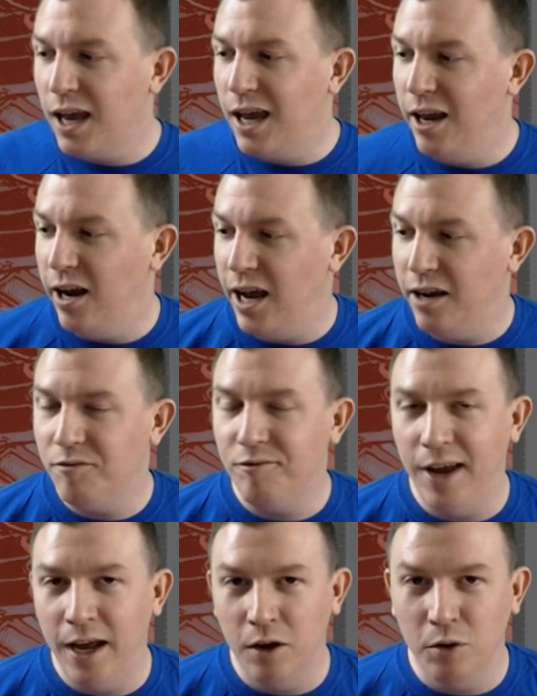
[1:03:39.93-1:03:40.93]
And I have
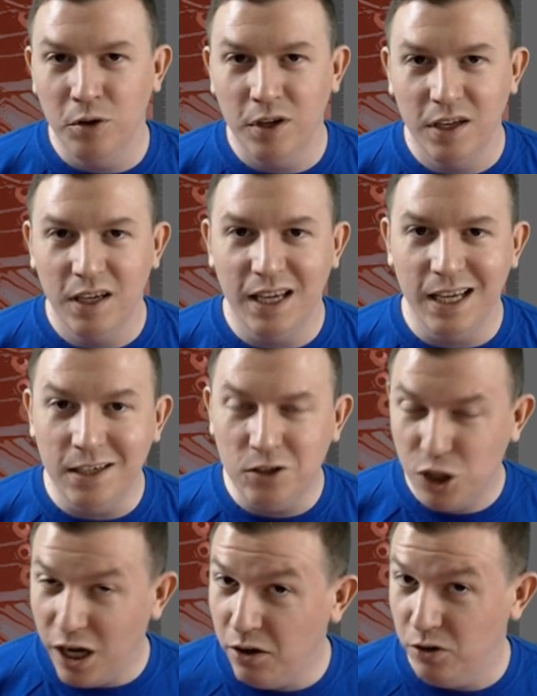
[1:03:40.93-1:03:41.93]
found in
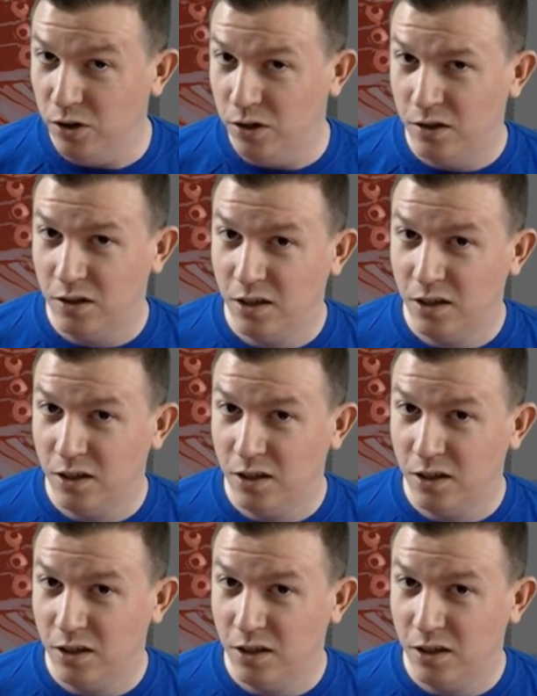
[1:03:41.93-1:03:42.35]
general